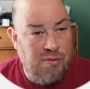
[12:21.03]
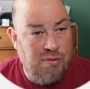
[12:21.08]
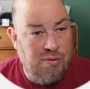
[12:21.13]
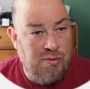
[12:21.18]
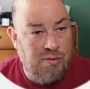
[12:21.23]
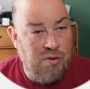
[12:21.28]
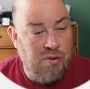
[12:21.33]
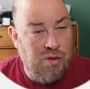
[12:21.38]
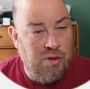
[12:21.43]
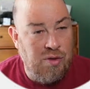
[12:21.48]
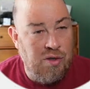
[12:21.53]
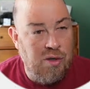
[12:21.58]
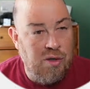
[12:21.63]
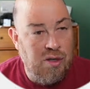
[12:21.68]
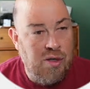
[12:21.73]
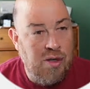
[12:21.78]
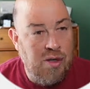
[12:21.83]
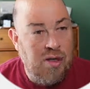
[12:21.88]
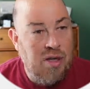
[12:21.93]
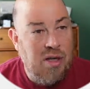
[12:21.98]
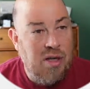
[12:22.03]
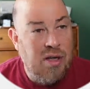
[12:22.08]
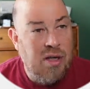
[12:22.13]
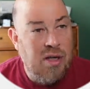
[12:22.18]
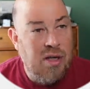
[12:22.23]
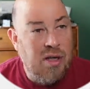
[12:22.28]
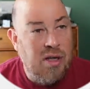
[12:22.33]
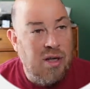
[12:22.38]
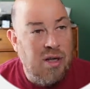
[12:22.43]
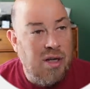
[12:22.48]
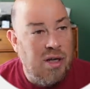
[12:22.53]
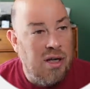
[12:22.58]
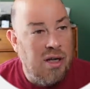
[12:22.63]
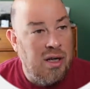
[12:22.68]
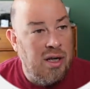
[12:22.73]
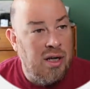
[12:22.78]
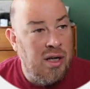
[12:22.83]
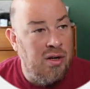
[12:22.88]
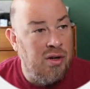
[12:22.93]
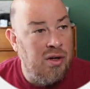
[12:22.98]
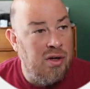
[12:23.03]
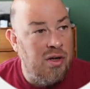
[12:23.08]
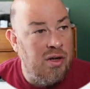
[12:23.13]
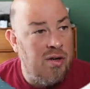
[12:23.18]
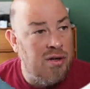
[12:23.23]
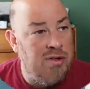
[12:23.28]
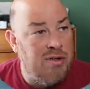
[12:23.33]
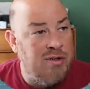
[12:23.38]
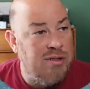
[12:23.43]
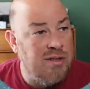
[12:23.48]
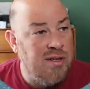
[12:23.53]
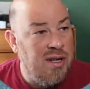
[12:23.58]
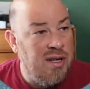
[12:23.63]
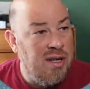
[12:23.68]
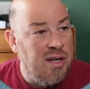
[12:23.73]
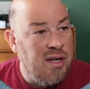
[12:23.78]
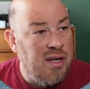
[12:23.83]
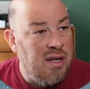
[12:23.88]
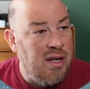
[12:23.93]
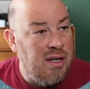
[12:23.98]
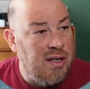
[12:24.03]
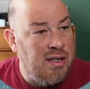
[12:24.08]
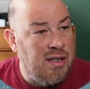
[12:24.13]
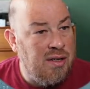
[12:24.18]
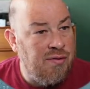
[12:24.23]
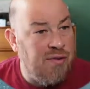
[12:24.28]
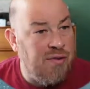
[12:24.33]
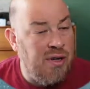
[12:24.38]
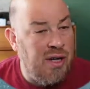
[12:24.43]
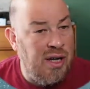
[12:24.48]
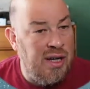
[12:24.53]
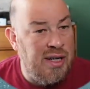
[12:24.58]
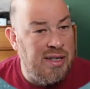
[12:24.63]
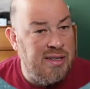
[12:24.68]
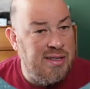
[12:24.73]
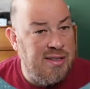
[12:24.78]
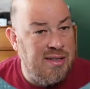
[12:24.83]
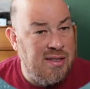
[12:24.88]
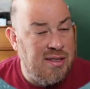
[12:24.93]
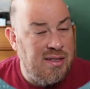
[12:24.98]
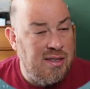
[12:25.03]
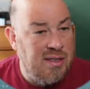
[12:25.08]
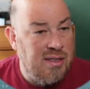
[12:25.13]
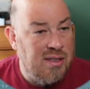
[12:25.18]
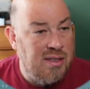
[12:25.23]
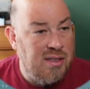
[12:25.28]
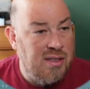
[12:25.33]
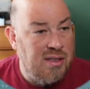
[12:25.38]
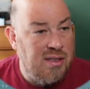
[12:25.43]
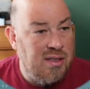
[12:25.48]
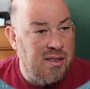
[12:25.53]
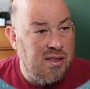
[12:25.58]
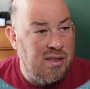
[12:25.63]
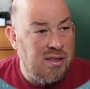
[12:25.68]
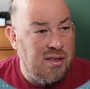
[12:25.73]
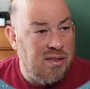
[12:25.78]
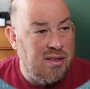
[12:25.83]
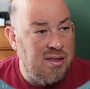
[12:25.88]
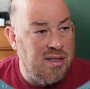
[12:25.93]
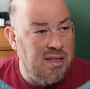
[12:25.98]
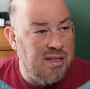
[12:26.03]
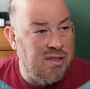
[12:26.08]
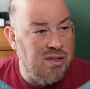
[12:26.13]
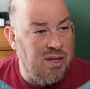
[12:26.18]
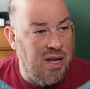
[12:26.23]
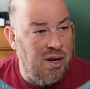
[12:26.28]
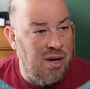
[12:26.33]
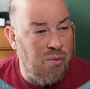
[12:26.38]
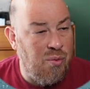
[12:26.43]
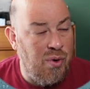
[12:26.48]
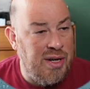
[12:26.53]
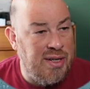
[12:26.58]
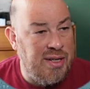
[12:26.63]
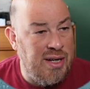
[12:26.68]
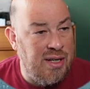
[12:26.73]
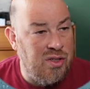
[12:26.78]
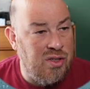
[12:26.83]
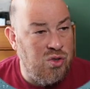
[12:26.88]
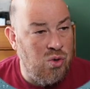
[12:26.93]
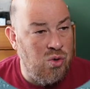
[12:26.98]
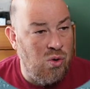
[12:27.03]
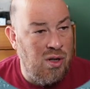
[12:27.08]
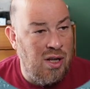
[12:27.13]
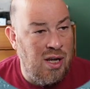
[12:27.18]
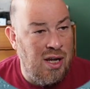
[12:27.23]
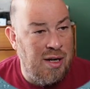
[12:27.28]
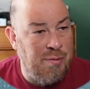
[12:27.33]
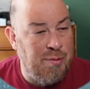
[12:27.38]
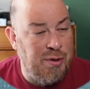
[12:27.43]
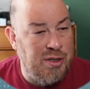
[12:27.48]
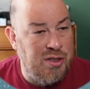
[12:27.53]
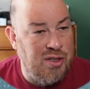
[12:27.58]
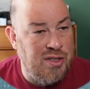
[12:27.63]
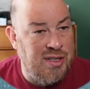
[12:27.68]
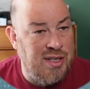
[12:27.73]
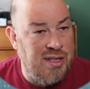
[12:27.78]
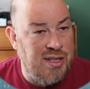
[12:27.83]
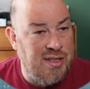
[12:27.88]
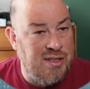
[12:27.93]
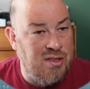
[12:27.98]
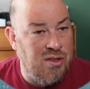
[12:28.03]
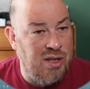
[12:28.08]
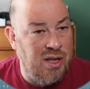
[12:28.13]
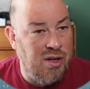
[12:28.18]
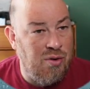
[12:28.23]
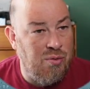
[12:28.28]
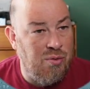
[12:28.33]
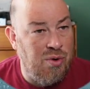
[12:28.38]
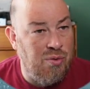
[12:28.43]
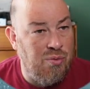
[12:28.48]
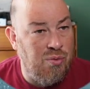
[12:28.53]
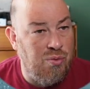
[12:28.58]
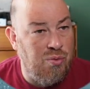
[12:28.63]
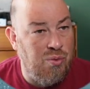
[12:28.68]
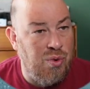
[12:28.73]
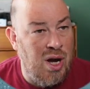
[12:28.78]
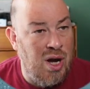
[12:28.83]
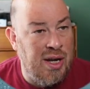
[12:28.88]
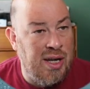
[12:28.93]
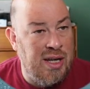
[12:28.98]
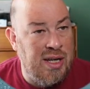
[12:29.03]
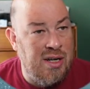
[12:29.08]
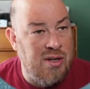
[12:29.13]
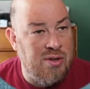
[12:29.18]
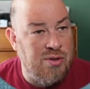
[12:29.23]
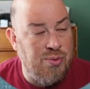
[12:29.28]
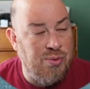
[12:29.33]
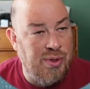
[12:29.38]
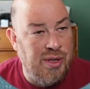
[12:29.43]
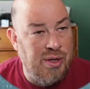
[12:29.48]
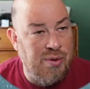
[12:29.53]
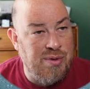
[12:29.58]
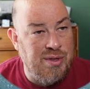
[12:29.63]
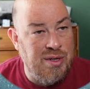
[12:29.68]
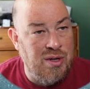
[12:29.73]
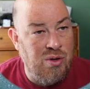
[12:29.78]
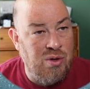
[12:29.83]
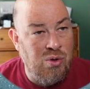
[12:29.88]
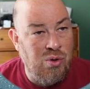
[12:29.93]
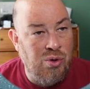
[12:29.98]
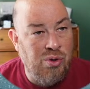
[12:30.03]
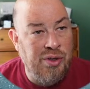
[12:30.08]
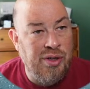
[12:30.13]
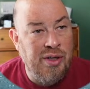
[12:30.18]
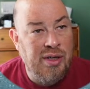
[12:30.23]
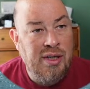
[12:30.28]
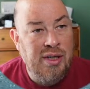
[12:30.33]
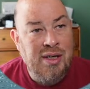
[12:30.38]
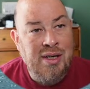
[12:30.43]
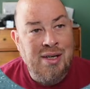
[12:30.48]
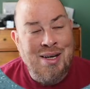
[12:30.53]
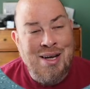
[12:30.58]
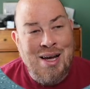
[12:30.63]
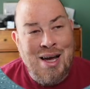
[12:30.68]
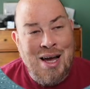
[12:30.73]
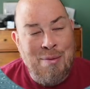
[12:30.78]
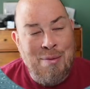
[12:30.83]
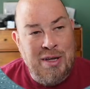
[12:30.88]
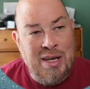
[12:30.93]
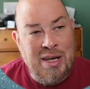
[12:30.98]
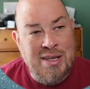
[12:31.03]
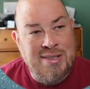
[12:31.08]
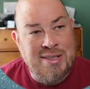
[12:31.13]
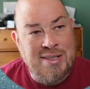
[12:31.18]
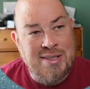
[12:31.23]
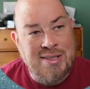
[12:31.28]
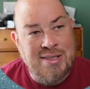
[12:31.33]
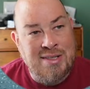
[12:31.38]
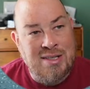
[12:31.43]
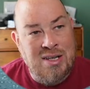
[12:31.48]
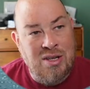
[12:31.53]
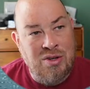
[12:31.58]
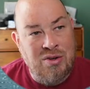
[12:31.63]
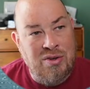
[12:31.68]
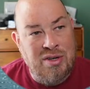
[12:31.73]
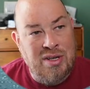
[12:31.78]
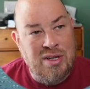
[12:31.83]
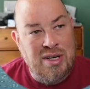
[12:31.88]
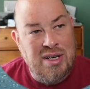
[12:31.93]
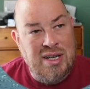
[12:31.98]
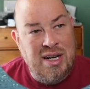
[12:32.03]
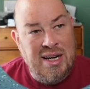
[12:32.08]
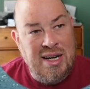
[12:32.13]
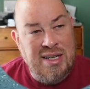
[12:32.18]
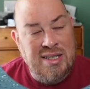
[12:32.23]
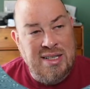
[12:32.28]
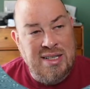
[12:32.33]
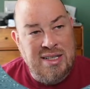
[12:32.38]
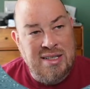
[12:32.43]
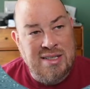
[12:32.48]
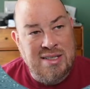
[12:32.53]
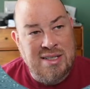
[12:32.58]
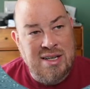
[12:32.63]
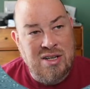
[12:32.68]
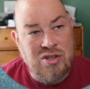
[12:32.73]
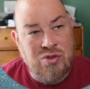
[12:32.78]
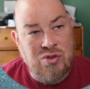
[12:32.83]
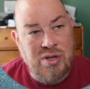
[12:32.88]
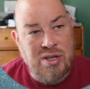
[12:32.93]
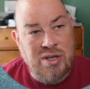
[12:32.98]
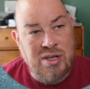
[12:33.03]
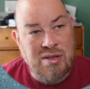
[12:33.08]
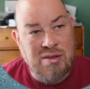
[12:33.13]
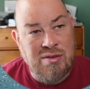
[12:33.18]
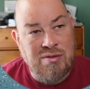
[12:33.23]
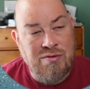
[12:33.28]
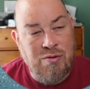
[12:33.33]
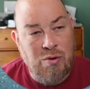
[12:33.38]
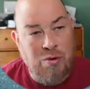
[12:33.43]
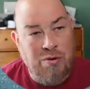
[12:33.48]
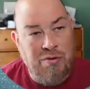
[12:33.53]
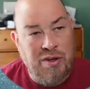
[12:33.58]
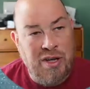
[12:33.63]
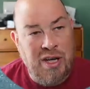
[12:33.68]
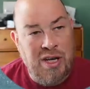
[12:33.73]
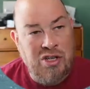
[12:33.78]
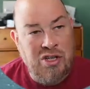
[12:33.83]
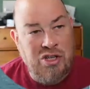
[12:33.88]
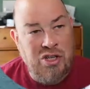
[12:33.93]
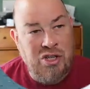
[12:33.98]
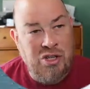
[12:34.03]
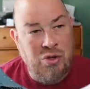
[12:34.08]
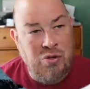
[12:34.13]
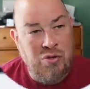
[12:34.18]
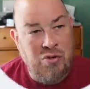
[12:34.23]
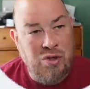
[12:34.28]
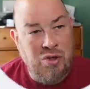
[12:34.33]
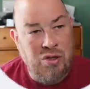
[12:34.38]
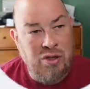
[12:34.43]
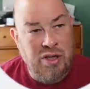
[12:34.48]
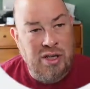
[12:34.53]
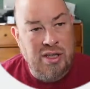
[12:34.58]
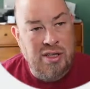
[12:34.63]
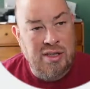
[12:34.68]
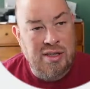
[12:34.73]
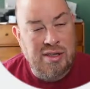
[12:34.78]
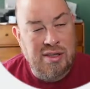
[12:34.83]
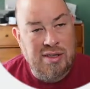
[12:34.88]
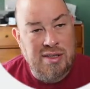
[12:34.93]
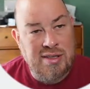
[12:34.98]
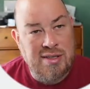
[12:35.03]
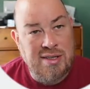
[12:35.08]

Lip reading: over here. You notice different heights. This is kind of right down the shoreline, but you can see it's still kind of rocky. Here's where there was an old. I'm guessing this is another 19th century fortification overlooking this